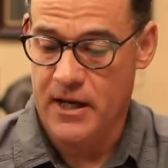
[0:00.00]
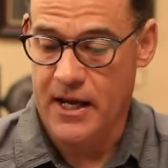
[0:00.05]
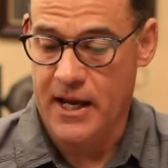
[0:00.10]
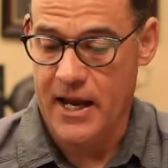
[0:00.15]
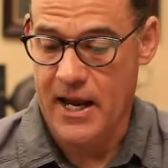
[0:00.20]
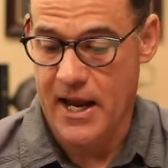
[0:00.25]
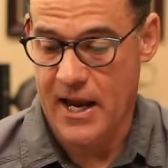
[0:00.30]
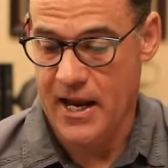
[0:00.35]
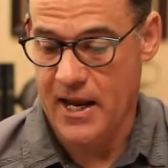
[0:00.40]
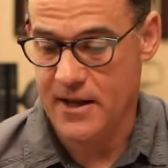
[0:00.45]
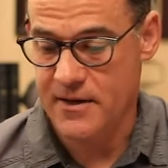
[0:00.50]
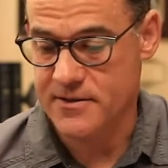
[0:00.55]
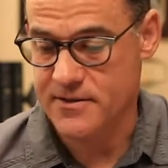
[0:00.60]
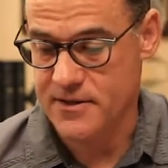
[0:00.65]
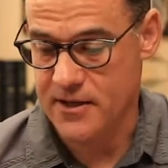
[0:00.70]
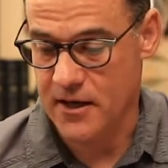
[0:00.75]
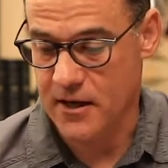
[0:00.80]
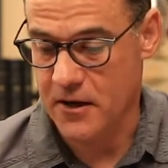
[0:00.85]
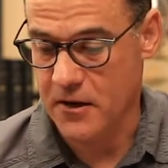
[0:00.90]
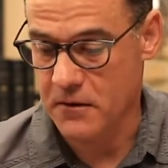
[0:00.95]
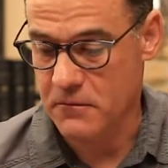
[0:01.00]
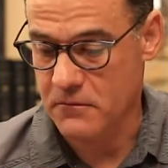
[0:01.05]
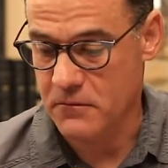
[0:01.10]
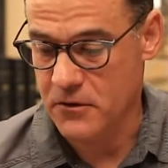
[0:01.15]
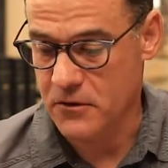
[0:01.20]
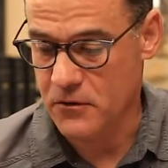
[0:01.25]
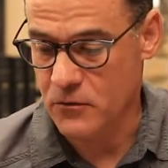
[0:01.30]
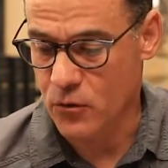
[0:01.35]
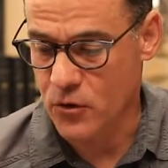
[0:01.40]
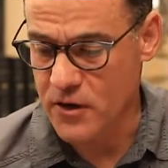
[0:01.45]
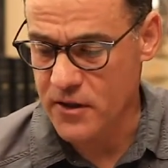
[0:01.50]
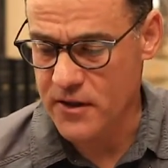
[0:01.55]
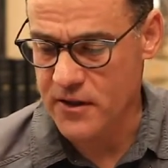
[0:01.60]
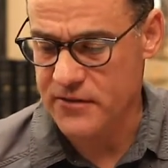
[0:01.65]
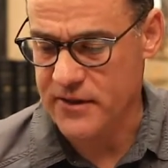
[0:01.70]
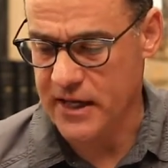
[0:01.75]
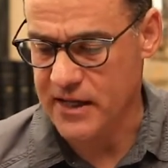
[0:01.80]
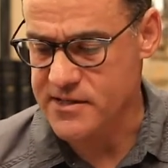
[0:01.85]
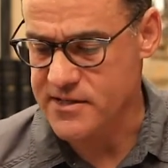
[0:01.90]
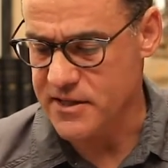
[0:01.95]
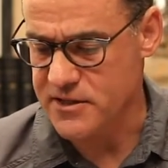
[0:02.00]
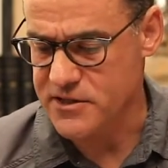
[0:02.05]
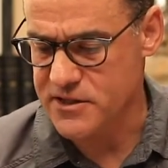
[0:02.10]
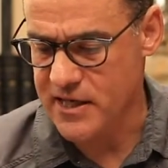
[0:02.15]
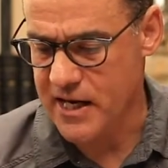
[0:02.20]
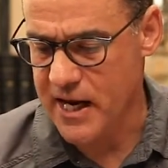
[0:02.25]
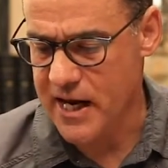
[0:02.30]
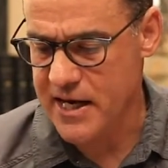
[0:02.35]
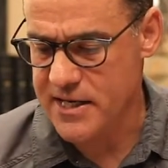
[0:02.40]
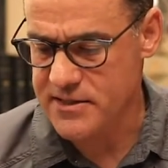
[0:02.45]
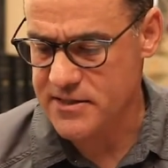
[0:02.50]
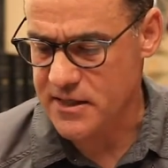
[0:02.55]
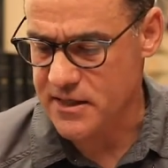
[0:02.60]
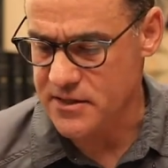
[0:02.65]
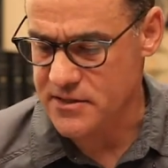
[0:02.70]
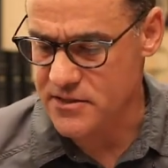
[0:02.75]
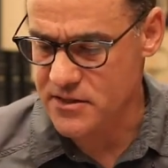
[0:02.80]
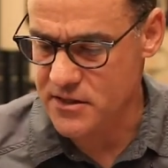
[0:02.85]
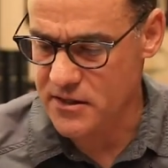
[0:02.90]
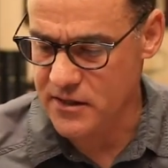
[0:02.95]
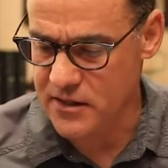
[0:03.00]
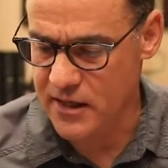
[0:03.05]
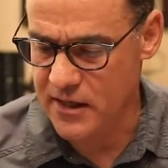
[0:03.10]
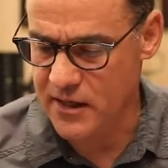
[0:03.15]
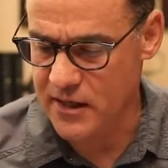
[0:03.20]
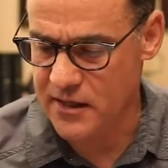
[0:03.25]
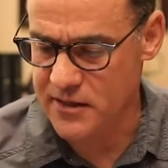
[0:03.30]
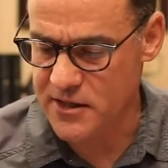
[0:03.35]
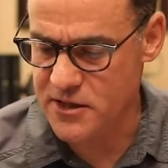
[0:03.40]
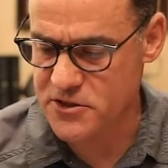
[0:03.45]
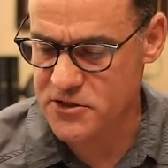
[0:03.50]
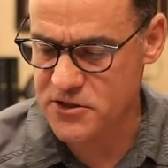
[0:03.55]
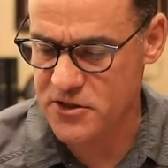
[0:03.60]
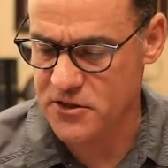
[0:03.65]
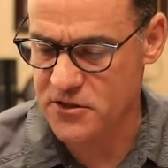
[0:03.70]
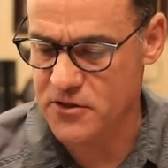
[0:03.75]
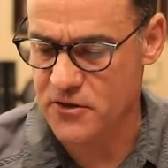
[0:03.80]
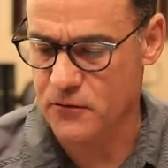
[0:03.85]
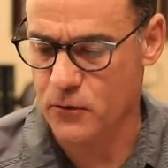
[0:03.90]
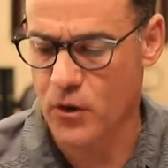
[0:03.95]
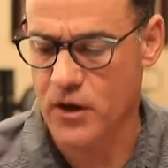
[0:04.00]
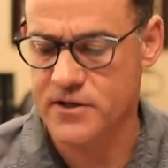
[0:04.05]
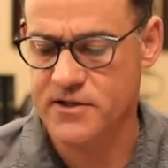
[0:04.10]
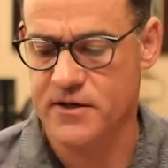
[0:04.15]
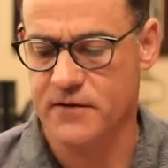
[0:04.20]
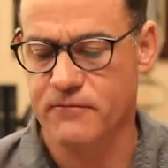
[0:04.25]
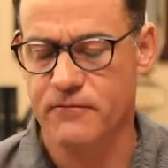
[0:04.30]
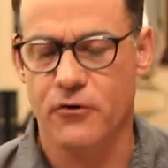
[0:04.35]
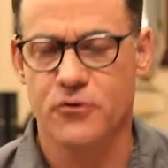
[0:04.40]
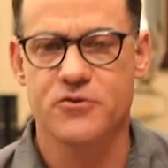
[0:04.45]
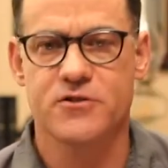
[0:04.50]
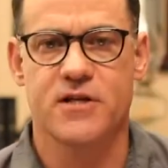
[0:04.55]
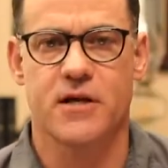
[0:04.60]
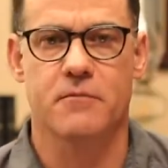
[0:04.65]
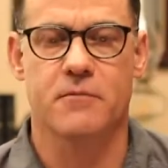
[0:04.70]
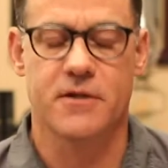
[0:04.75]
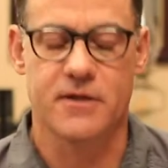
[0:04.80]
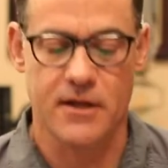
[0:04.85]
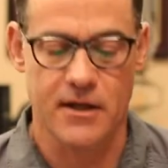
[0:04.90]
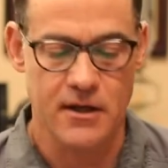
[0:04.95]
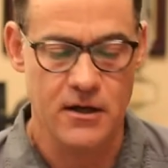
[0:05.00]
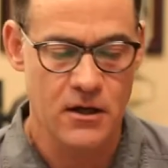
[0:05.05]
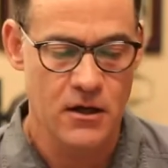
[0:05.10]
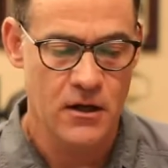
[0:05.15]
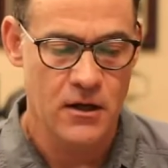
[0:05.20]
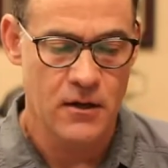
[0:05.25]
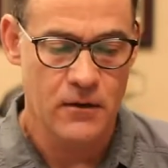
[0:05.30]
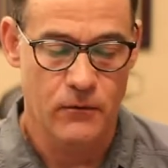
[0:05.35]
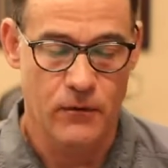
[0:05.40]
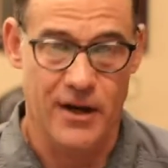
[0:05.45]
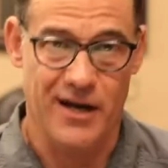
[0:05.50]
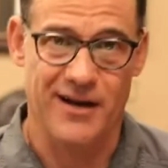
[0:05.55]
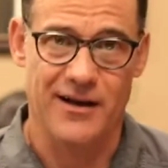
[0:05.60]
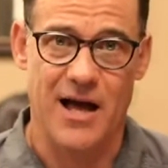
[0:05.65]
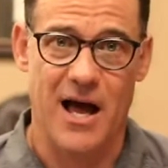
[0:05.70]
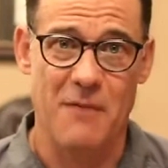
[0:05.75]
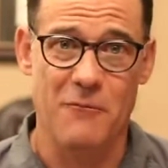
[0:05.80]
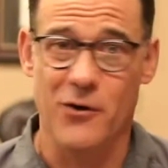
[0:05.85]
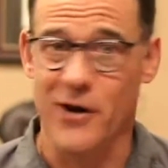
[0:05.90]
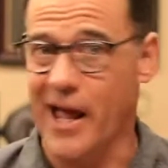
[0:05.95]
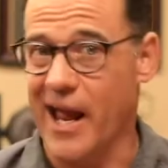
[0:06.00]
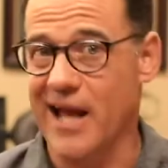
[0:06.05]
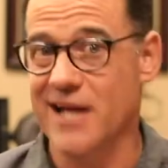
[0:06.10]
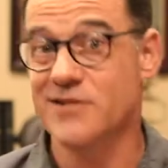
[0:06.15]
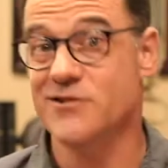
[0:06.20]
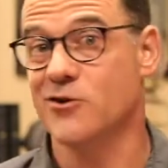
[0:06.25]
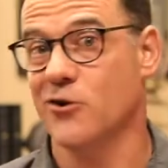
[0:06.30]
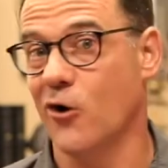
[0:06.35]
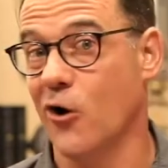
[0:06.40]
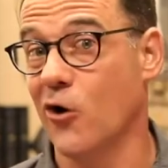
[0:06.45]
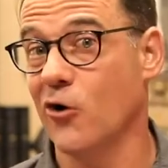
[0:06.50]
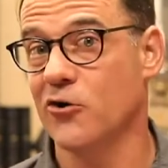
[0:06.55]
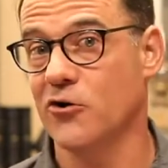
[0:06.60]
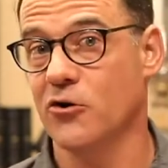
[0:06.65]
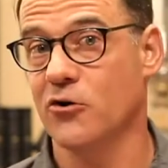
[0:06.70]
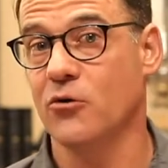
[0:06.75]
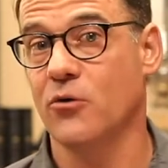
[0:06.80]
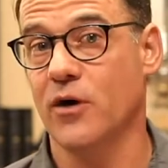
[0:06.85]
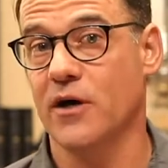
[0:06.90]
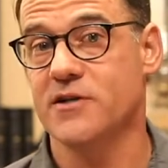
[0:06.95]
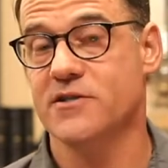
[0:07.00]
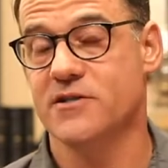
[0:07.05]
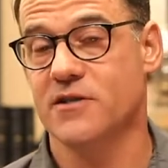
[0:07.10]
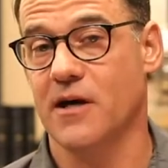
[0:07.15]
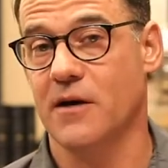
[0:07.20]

And uh, one of the things that she asked is, in addition to what's in 1 Timothy, well, I'm going to answer all your questions.